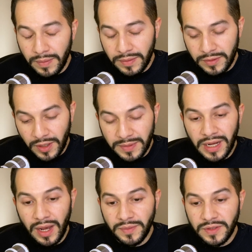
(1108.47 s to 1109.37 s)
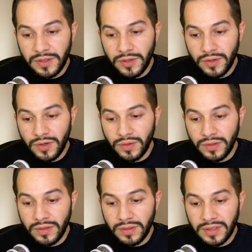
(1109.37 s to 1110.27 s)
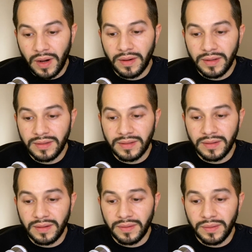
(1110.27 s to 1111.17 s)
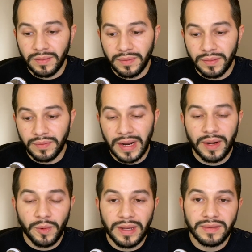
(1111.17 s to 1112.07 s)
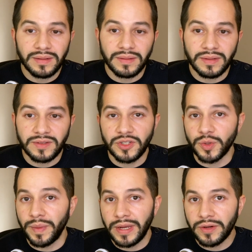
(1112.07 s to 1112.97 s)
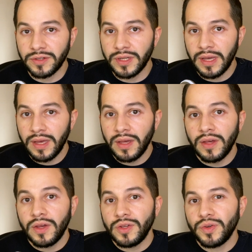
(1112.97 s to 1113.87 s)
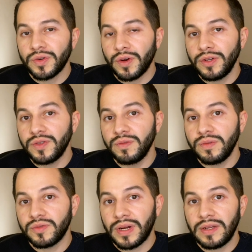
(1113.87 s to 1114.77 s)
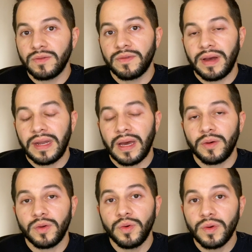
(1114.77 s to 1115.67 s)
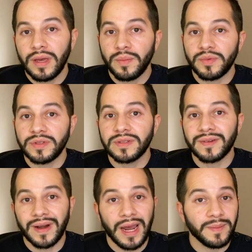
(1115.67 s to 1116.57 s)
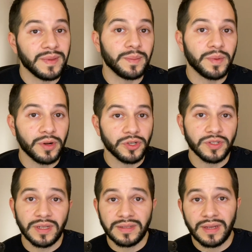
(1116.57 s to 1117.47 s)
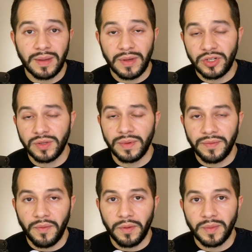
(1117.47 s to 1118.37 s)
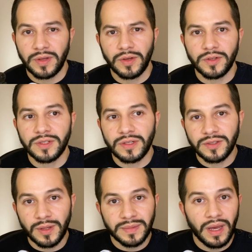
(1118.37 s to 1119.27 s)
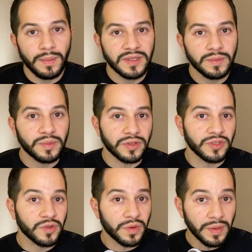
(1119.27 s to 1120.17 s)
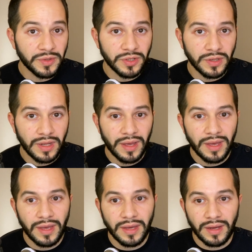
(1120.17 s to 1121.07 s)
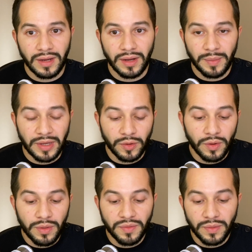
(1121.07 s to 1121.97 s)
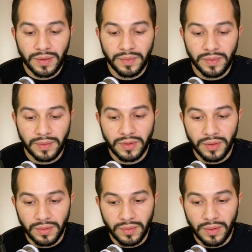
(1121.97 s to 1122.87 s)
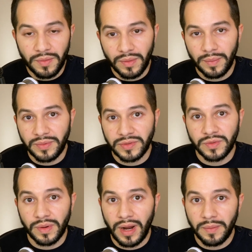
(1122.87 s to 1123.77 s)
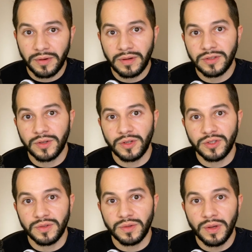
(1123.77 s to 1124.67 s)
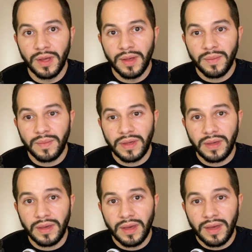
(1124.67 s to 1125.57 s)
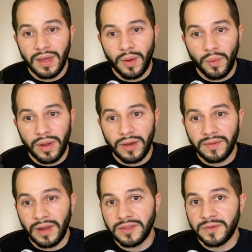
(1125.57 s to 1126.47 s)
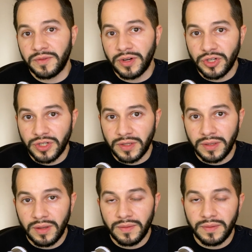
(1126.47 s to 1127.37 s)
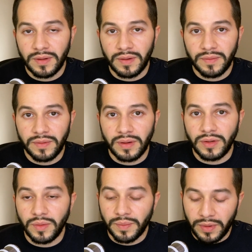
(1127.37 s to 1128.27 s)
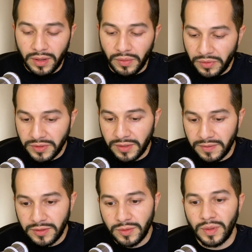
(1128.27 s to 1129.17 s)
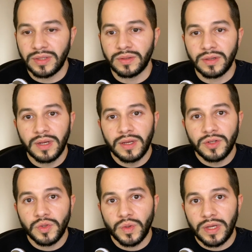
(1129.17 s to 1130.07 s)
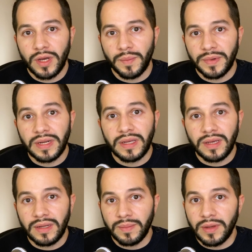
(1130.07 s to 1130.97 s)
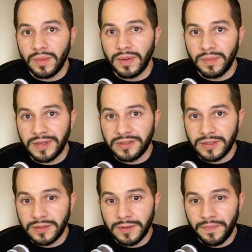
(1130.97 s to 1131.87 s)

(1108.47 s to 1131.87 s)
Sometimes you don't target the right away the decision makers. You're going to try to find out who can prescribe the purchase, as I mentioned before, because sometimes the prescription, I mean, going through a prescriber is going to be a way of less friction for a new product or service to enter to a company in the B2B business.